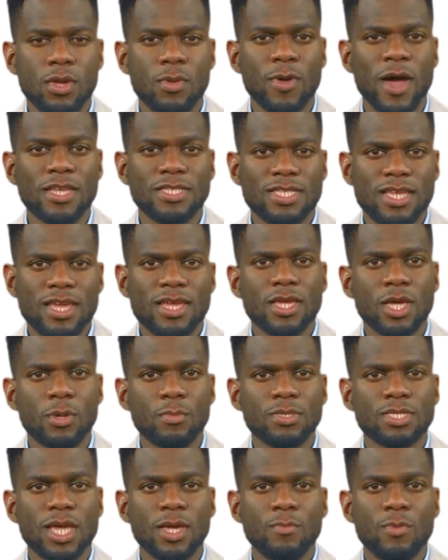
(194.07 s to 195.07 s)
By setting
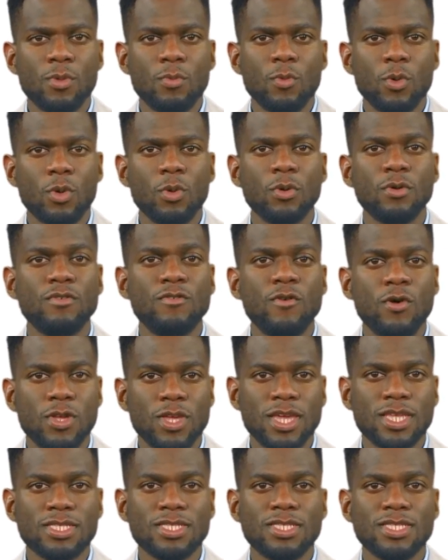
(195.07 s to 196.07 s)
up separate rules for
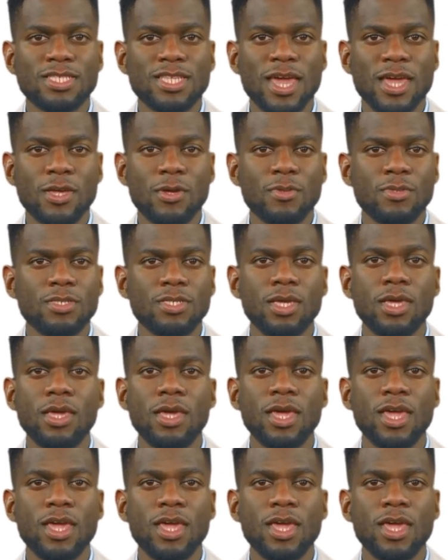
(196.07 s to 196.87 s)
leads and sales,